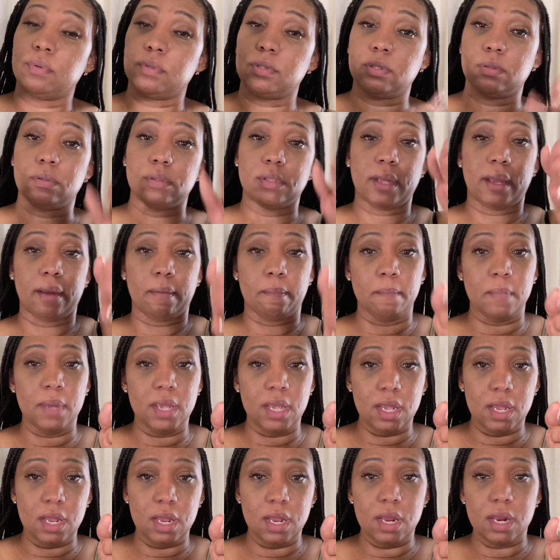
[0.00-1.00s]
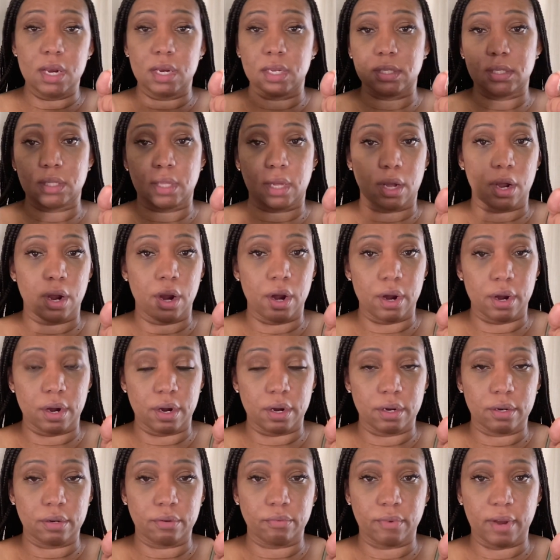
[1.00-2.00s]
So it's like me and it's like her,
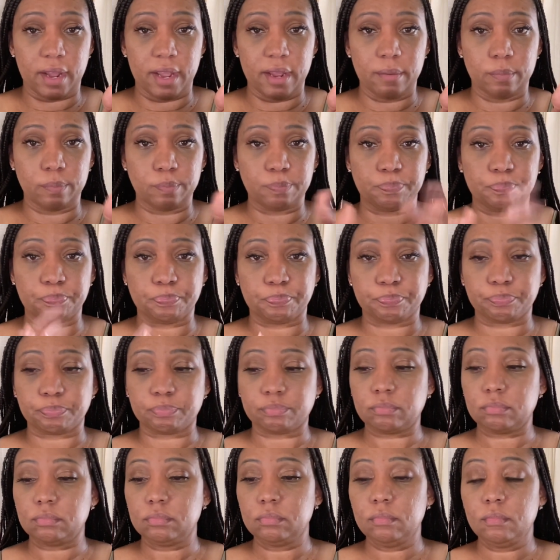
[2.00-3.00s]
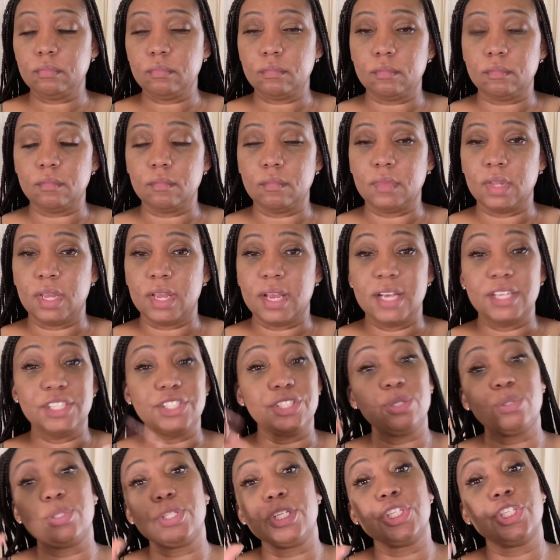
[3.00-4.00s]
right? She
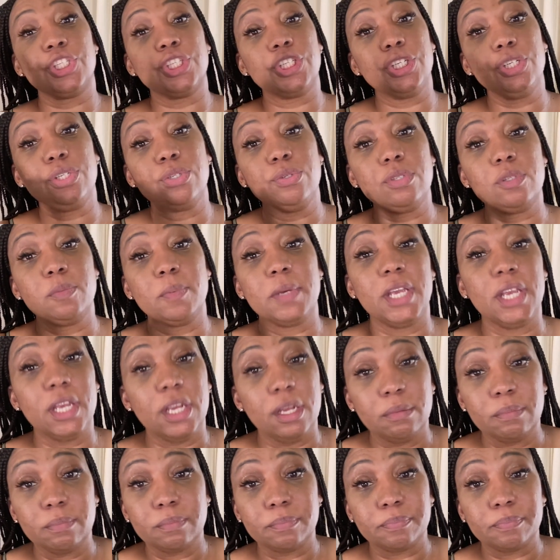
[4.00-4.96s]
goes, excuse me,